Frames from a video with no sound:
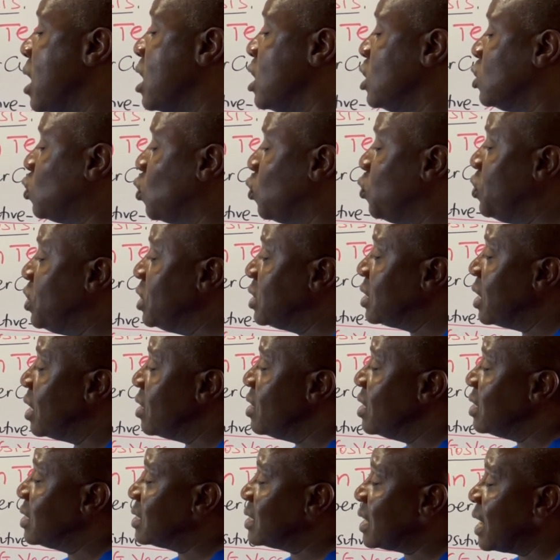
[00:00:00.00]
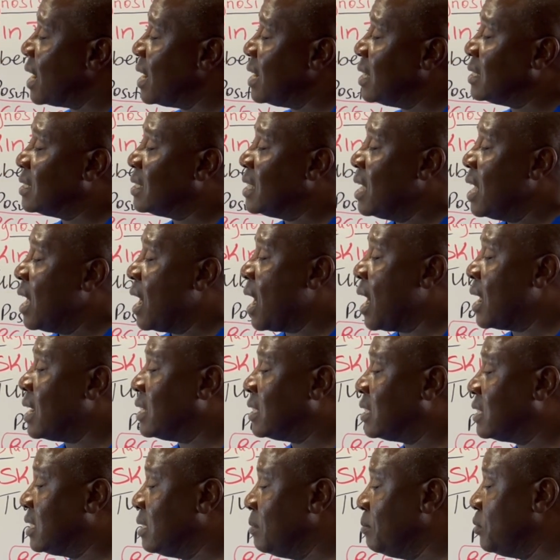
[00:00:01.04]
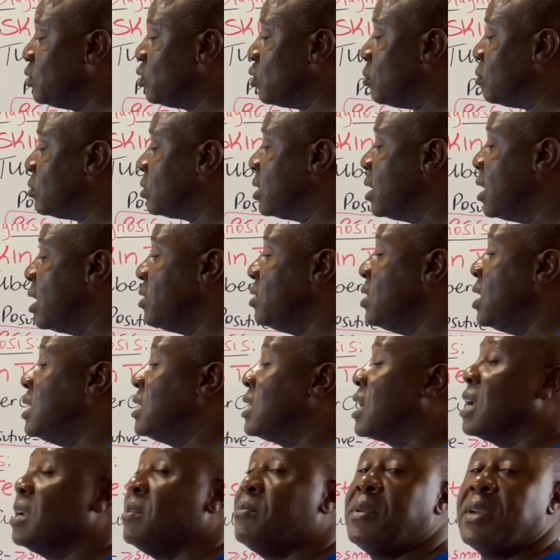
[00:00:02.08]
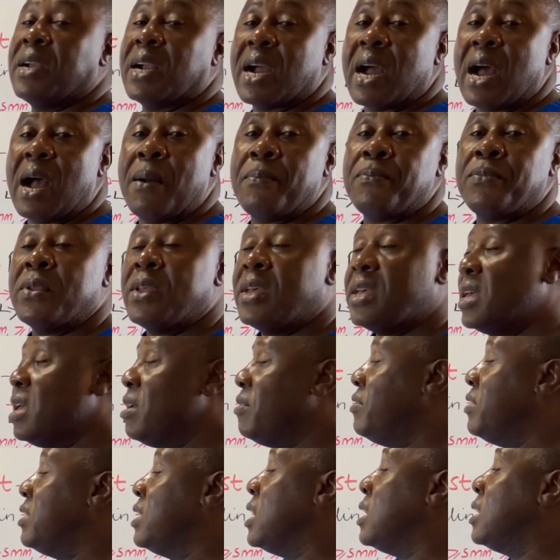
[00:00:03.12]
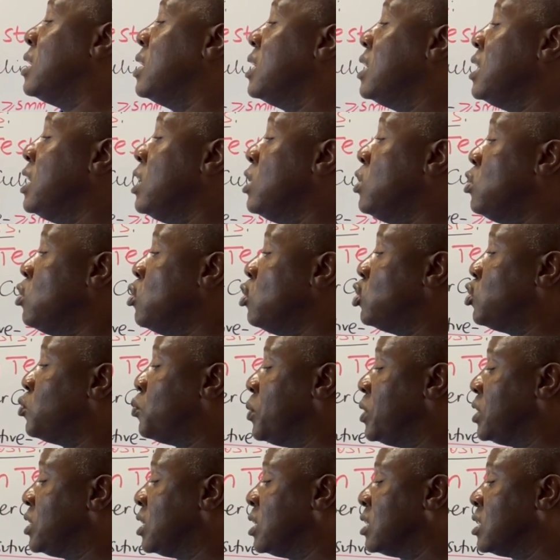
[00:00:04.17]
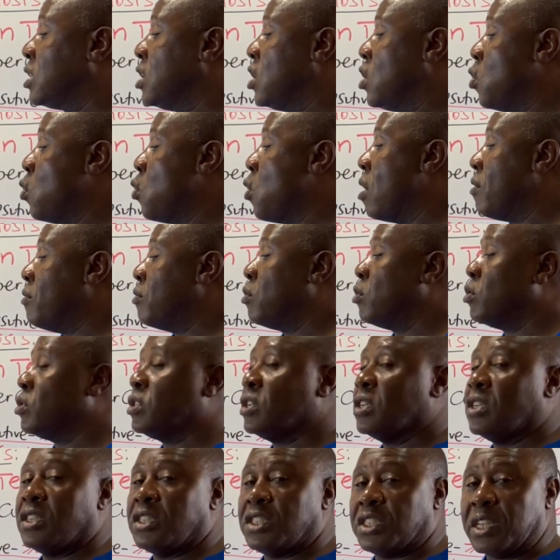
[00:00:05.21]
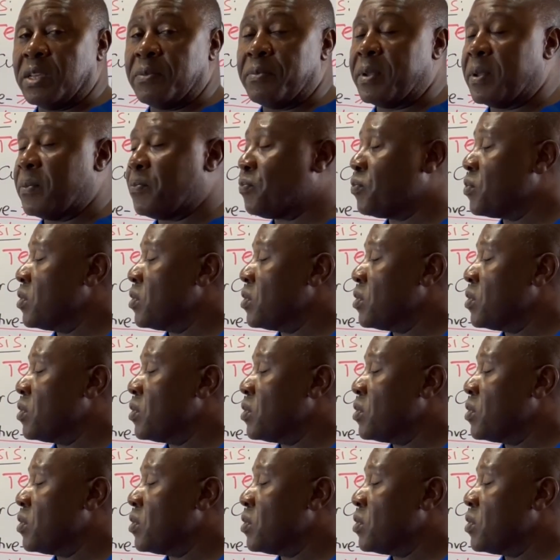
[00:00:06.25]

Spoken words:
So these are the signs and symptoms that can become evident in those patients who have got TB.